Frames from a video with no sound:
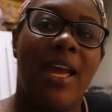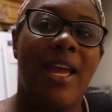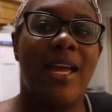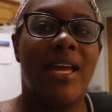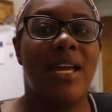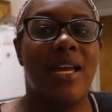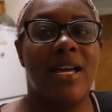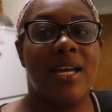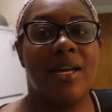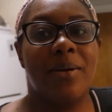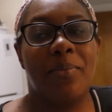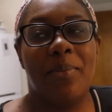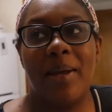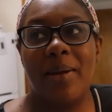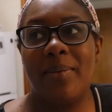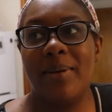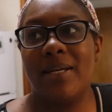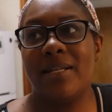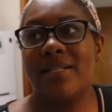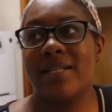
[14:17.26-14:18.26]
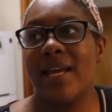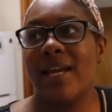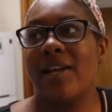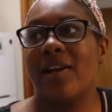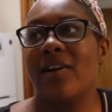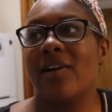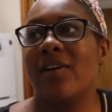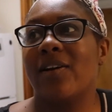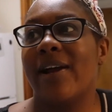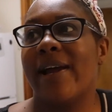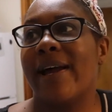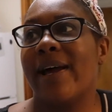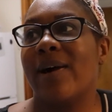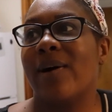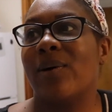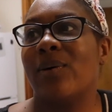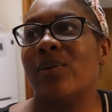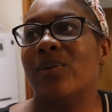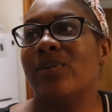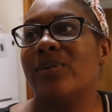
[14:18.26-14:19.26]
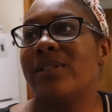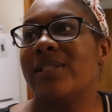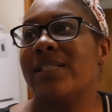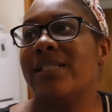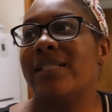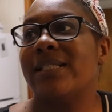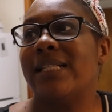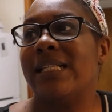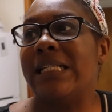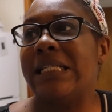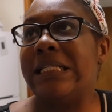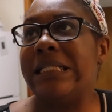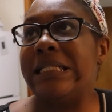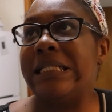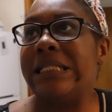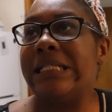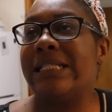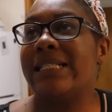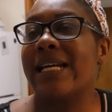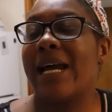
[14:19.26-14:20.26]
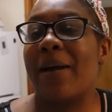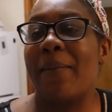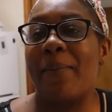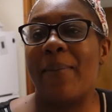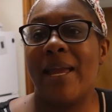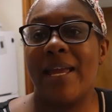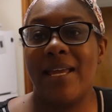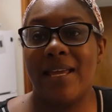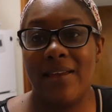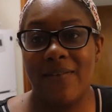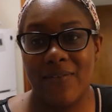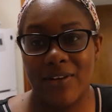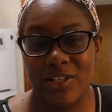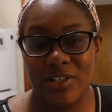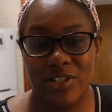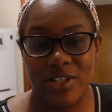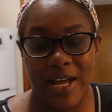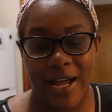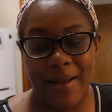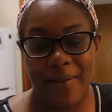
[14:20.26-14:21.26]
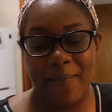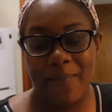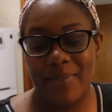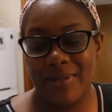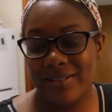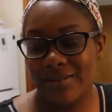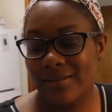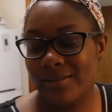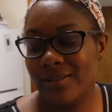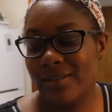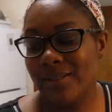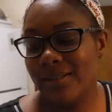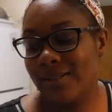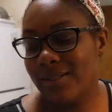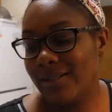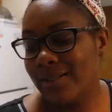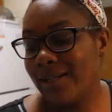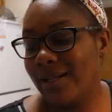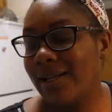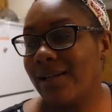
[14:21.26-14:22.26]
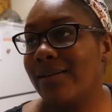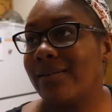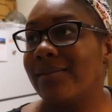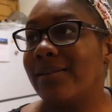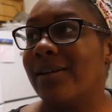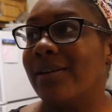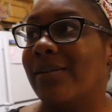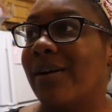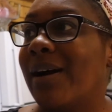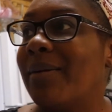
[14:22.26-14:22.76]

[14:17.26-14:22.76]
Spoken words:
and maybe take her out to eat. I may even, I don't know,